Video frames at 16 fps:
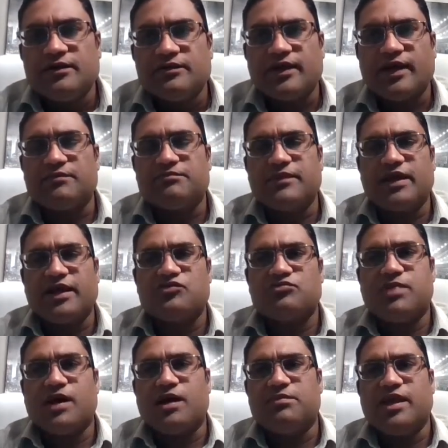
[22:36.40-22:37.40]
Sam
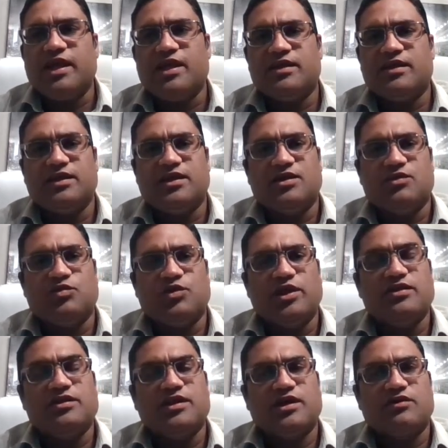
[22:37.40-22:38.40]
asked Bob, hey, what do
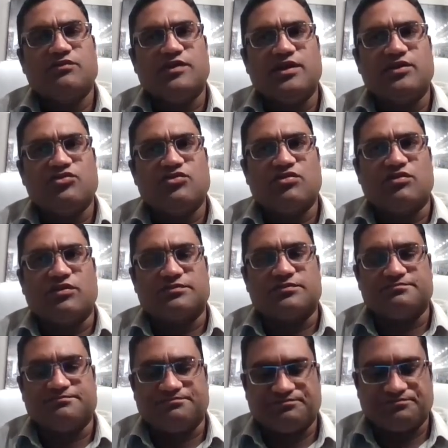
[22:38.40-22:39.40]
you think of that store?
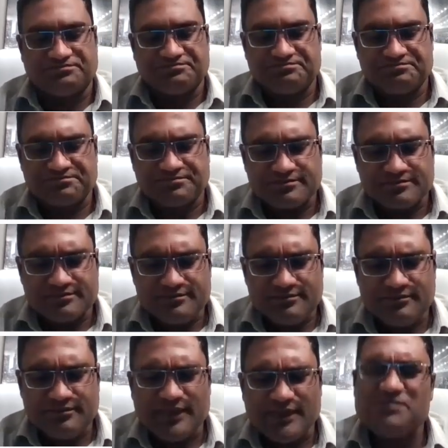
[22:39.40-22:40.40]

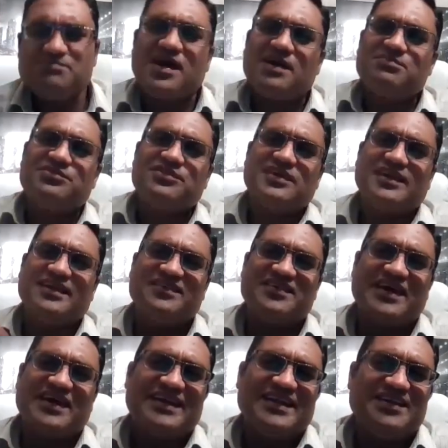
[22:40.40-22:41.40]
Bob said,
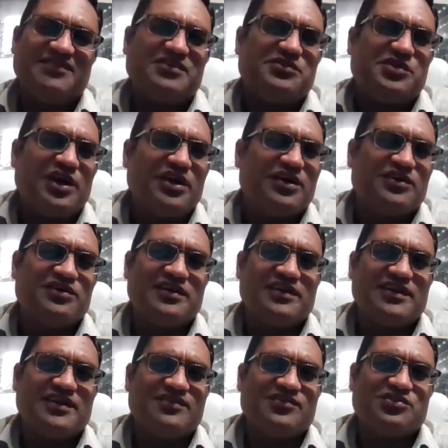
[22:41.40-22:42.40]
I didn't even want to go in
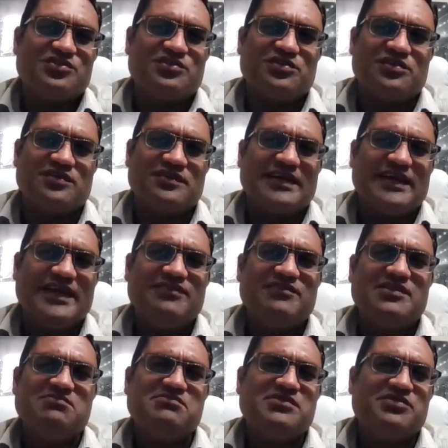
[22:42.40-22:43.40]
that store.
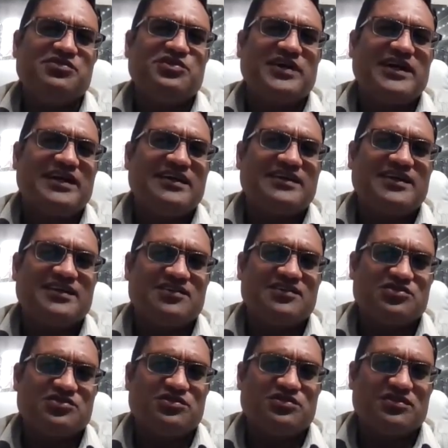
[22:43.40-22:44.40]
Even before entering the
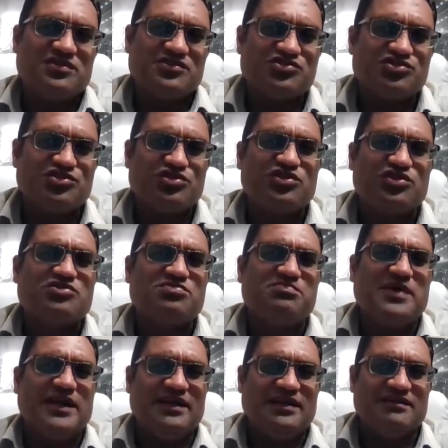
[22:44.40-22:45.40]
store
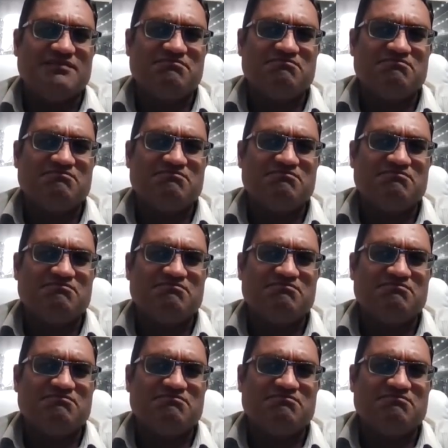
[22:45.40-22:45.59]
smelled.